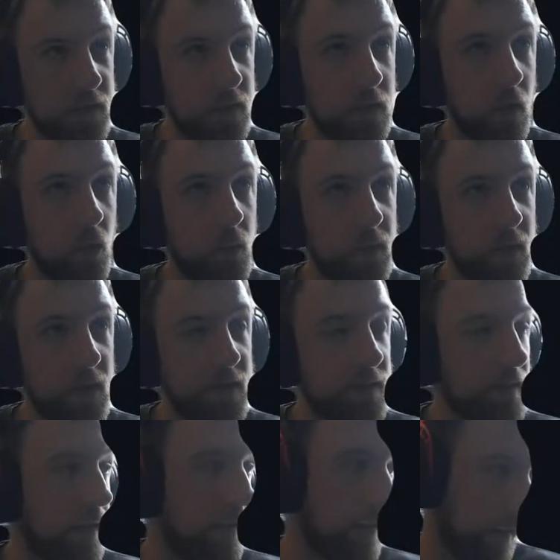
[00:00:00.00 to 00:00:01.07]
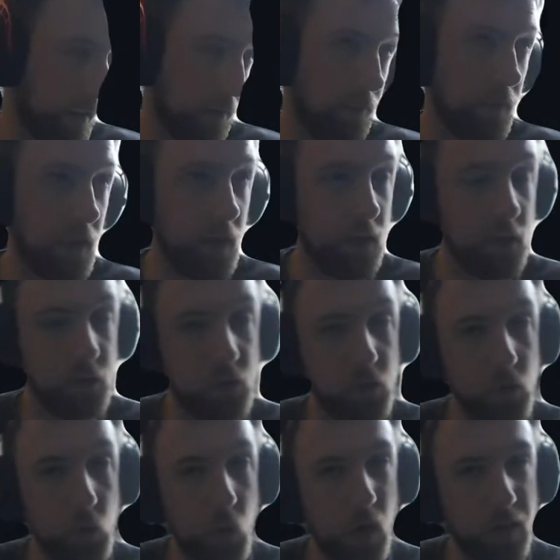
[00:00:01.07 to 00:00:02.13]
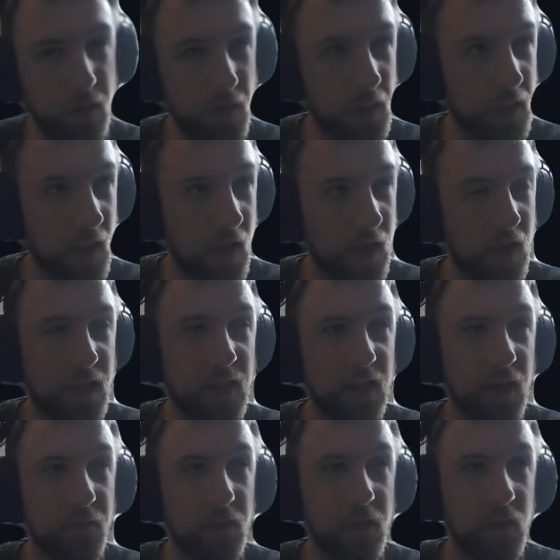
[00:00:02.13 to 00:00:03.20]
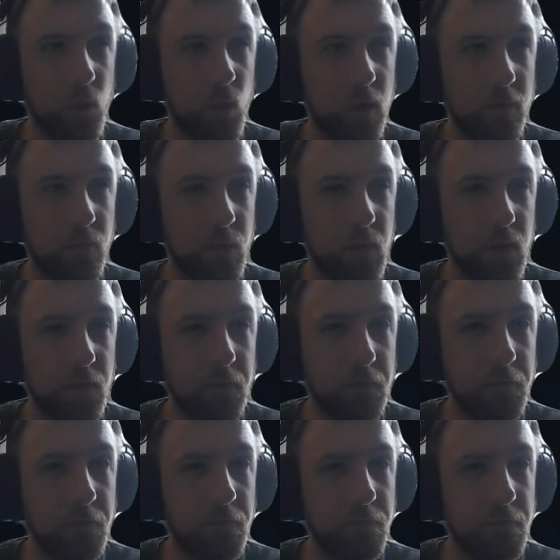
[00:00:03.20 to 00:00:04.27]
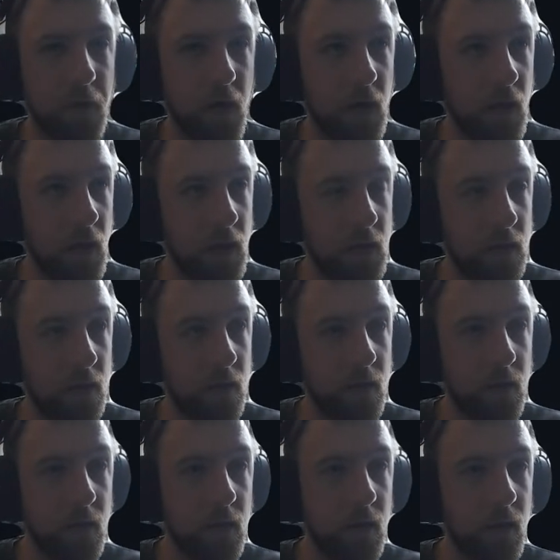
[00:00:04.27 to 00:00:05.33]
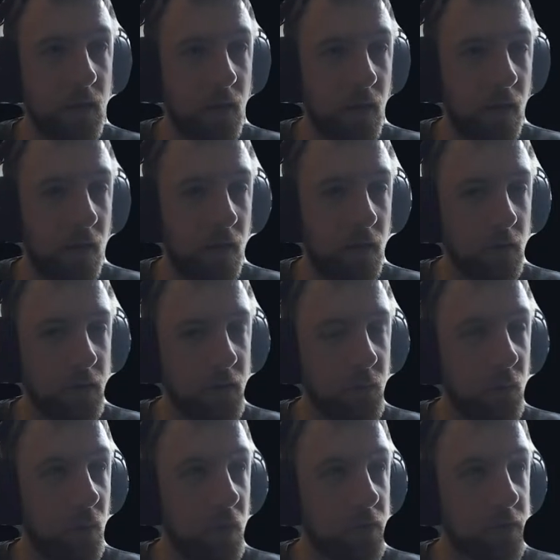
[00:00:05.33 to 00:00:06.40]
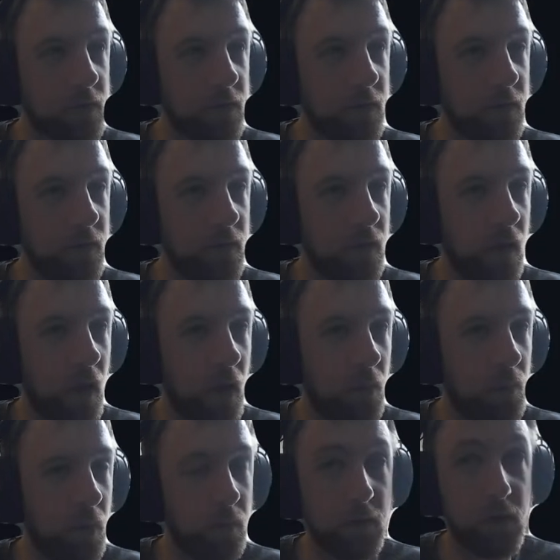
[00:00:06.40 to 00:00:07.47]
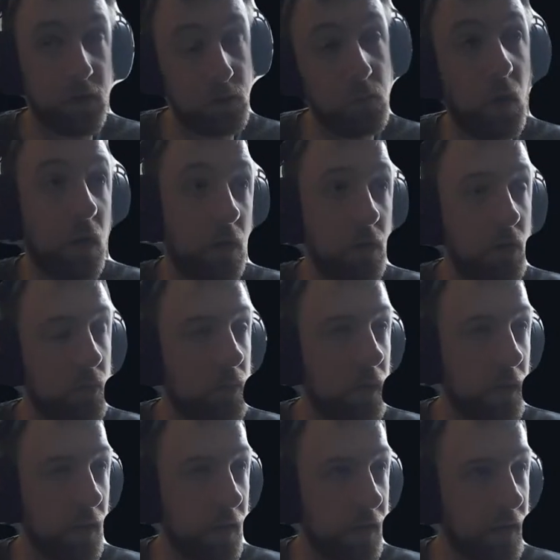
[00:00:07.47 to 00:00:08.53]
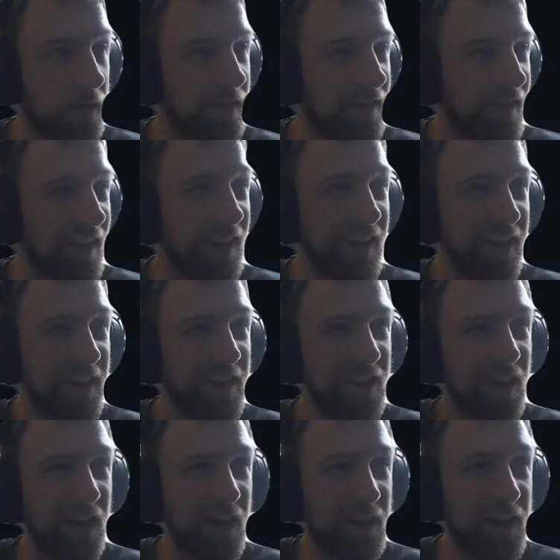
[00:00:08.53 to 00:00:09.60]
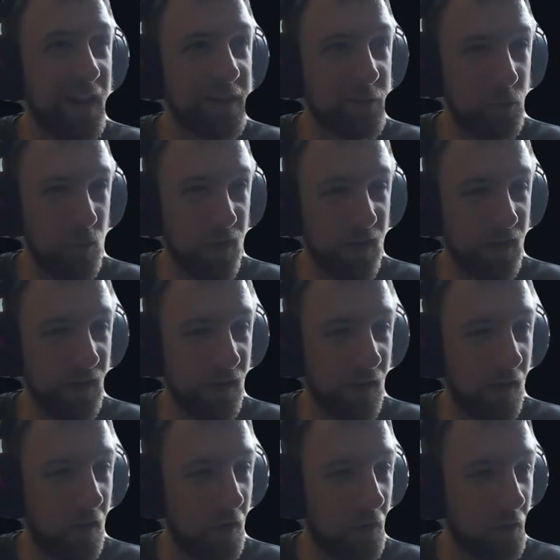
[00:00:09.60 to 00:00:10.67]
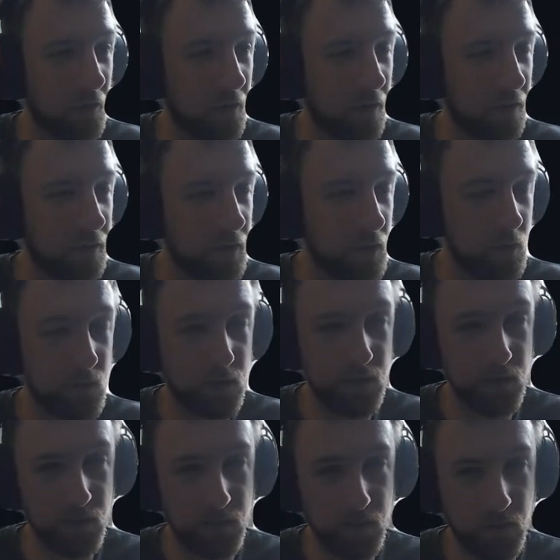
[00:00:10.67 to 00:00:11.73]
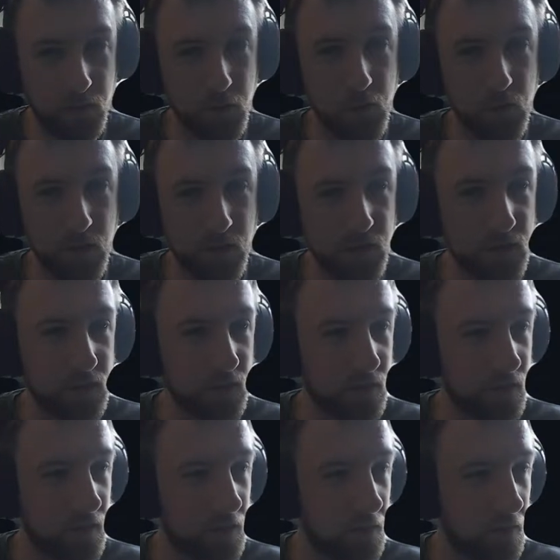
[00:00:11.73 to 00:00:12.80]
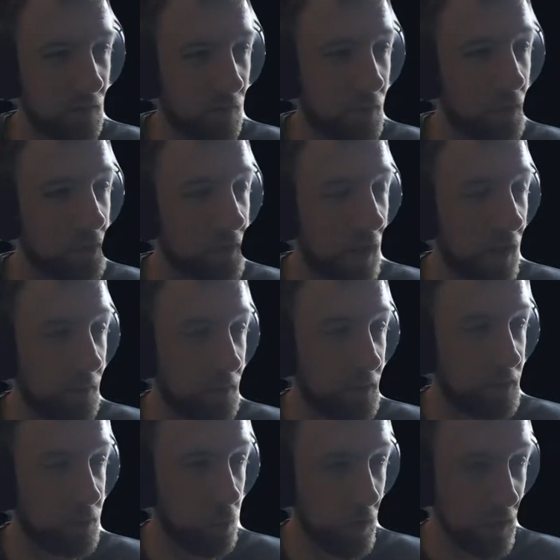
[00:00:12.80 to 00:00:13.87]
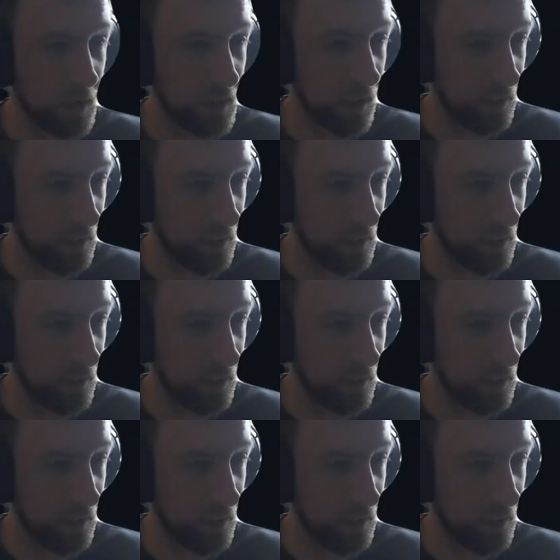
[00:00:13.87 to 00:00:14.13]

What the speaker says: the OBS and the fan issue. Other than that, I think everything would have been fine. I'll keep you posted, probably not tomorrow, but like next week I'll use it. I'll use Linux full time this week. I